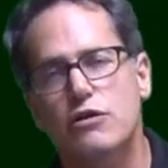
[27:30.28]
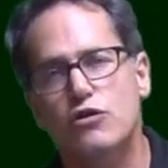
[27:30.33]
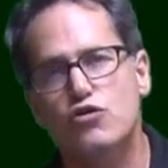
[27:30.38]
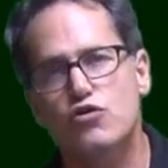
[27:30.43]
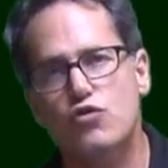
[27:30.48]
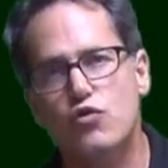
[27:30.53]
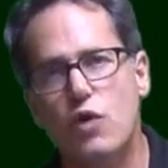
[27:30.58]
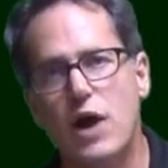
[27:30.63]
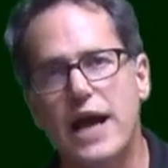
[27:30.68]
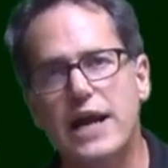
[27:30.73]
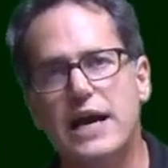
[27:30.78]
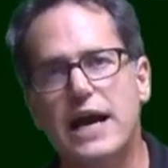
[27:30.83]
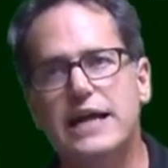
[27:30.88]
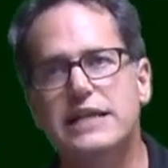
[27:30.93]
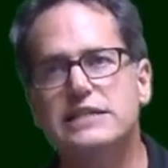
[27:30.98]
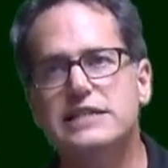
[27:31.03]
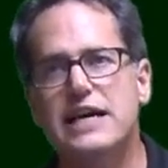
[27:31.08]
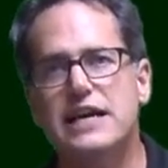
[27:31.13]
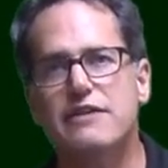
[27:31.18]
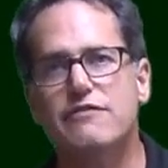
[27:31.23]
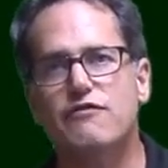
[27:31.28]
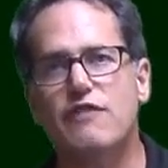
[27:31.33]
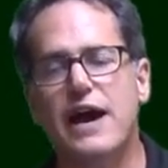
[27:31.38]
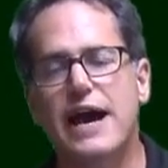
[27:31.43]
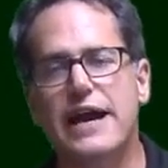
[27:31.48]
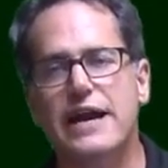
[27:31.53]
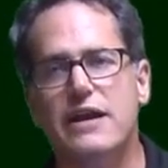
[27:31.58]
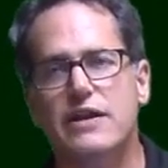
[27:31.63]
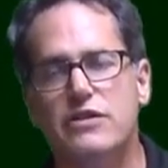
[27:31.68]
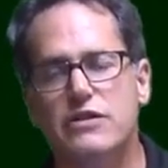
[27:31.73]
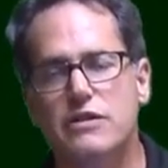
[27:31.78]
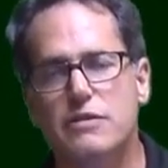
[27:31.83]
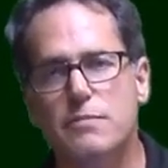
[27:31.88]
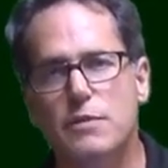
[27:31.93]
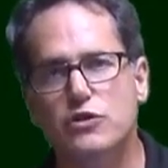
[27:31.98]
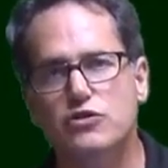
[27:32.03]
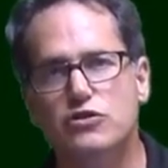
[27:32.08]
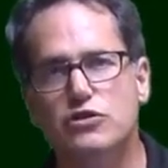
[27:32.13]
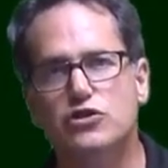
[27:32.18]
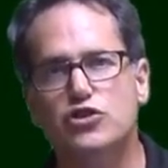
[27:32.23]
try to identify the
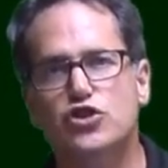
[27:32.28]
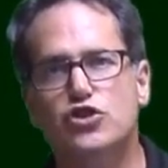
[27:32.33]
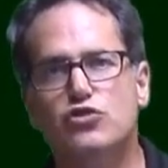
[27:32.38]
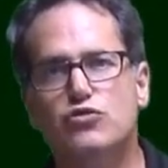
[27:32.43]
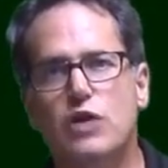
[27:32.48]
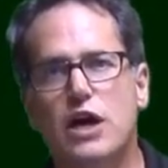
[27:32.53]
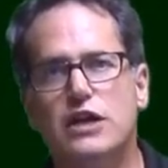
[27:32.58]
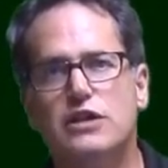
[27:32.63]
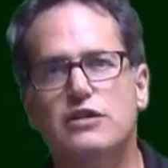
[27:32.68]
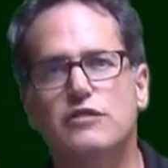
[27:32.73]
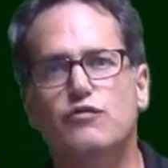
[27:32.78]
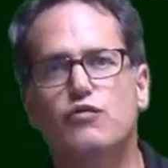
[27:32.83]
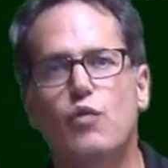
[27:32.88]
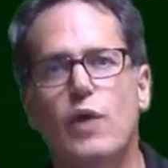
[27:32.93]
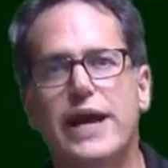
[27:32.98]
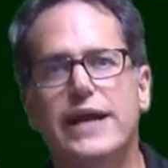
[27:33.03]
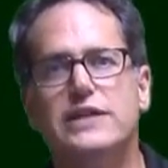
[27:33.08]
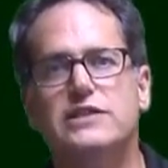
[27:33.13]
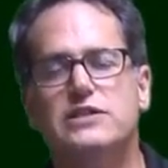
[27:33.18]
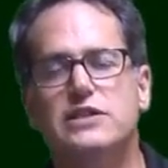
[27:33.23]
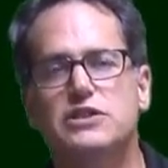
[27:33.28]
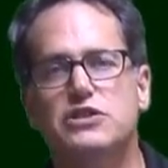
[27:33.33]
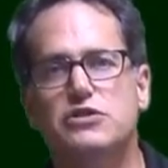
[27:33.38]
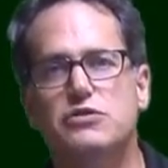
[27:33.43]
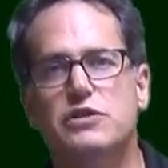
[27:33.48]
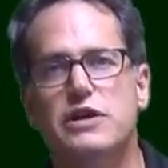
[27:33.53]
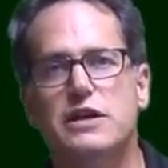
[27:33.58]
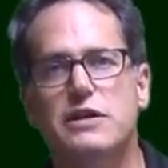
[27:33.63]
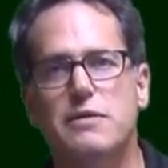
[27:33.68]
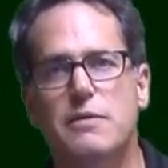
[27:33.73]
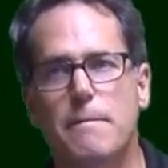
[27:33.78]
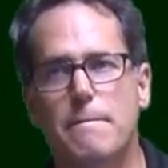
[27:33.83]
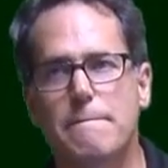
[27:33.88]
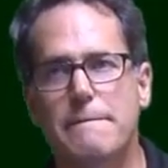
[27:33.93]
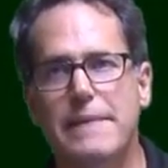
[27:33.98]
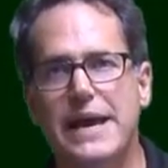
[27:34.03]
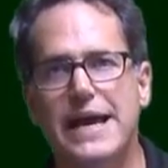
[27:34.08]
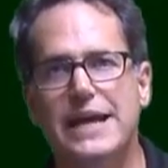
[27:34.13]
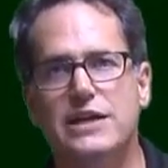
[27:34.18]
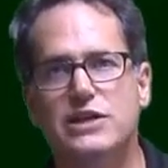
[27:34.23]
most constructive ways that you can
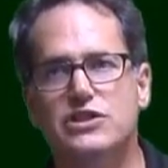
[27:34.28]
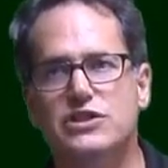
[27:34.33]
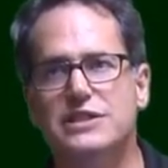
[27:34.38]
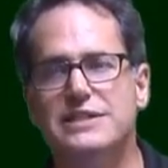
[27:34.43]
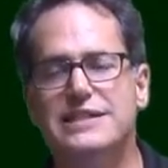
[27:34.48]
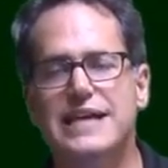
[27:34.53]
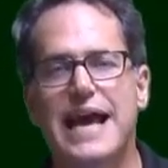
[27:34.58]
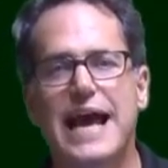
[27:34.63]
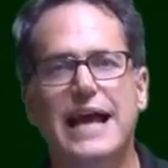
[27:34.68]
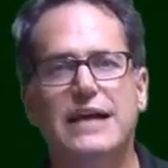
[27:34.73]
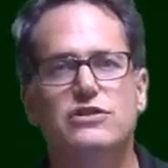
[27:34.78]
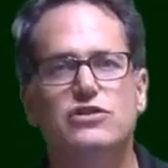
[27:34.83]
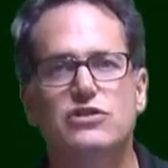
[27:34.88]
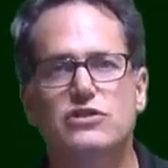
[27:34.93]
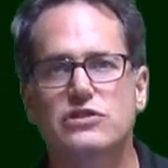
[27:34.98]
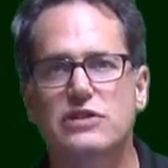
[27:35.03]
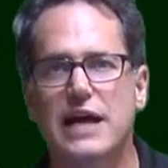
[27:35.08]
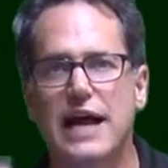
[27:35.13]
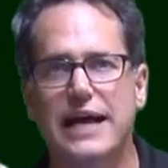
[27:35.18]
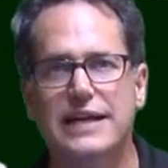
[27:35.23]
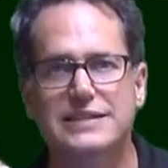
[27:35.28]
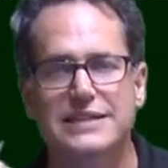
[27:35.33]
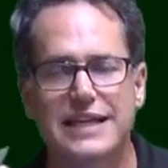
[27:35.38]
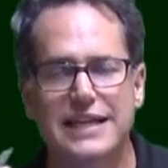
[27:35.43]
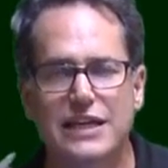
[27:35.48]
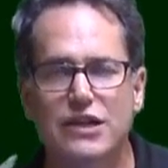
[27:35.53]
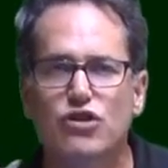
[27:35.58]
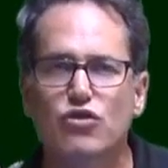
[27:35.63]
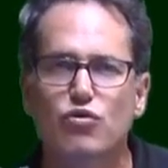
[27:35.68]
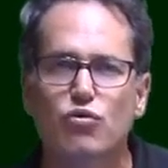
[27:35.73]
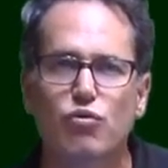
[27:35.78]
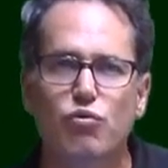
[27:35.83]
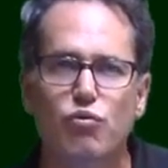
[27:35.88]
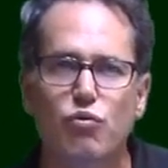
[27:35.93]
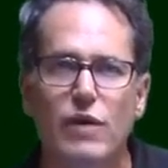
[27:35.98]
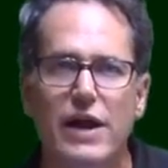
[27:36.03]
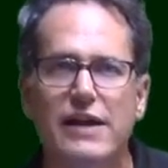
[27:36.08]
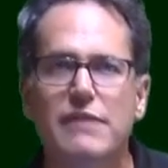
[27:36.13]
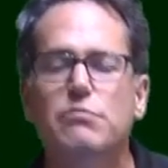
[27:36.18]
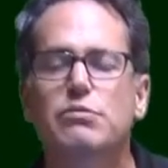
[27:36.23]
manage this. Exercise, an
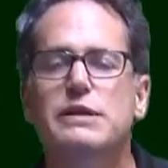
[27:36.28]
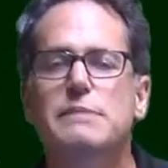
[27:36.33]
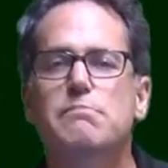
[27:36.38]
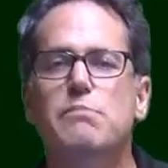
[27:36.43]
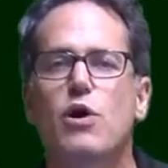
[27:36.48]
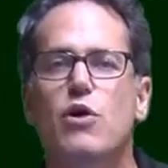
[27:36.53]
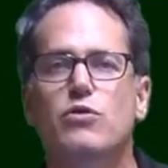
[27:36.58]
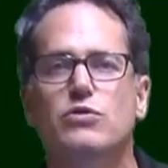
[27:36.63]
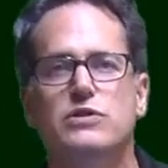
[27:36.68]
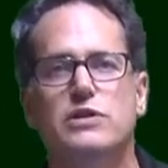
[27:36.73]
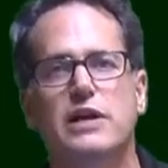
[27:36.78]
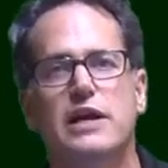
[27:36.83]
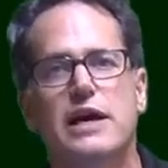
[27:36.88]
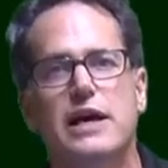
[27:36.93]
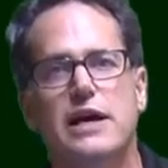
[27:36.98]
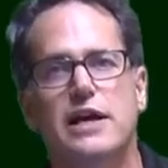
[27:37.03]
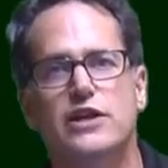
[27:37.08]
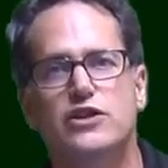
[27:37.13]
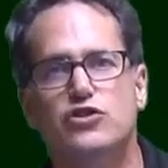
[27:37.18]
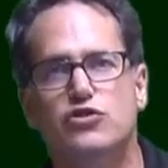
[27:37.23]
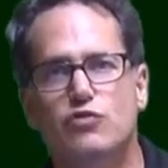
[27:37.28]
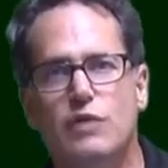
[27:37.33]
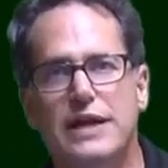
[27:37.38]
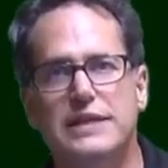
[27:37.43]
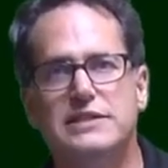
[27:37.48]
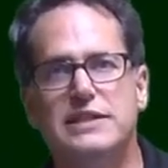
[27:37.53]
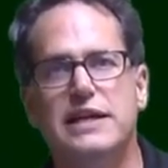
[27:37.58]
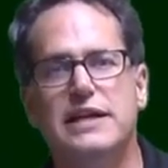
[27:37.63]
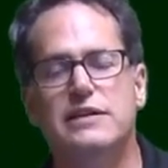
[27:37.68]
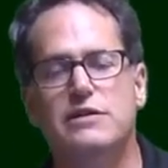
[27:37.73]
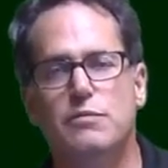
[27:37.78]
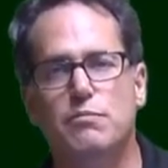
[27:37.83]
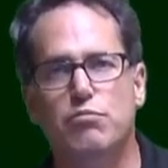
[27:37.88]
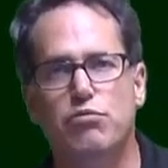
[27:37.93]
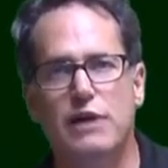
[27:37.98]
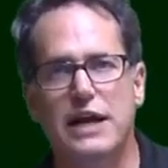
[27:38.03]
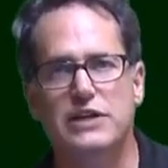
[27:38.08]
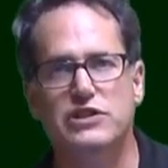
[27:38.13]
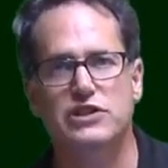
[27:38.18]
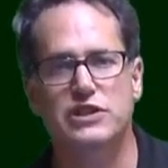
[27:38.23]
incredibly potent stress and
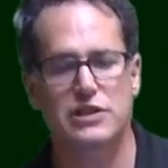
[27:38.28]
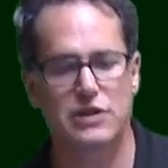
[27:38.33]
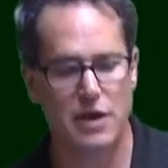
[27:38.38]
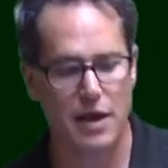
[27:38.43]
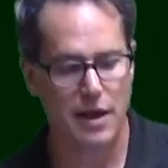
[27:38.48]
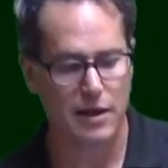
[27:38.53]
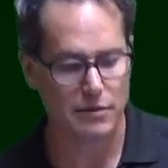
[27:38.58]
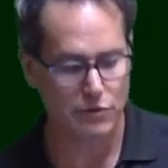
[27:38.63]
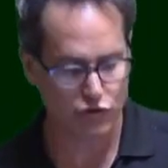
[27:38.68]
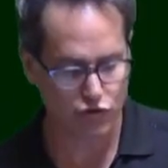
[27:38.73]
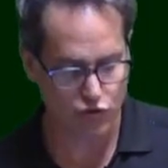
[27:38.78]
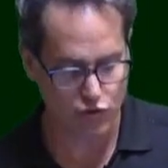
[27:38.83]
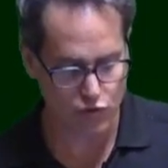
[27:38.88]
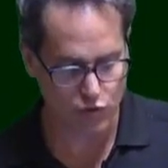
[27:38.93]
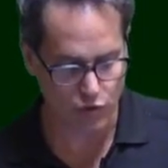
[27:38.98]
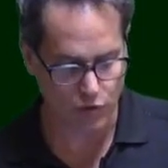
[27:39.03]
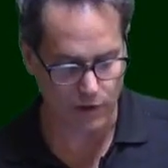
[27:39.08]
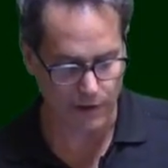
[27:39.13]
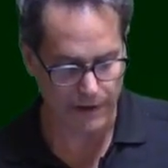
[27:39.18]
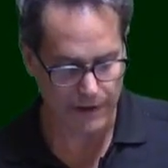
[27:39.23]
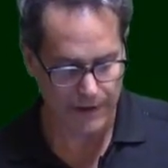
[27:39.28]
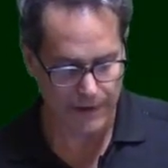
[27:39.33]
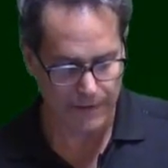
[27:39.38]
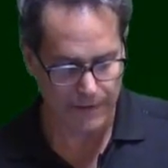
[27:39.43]
depression tool.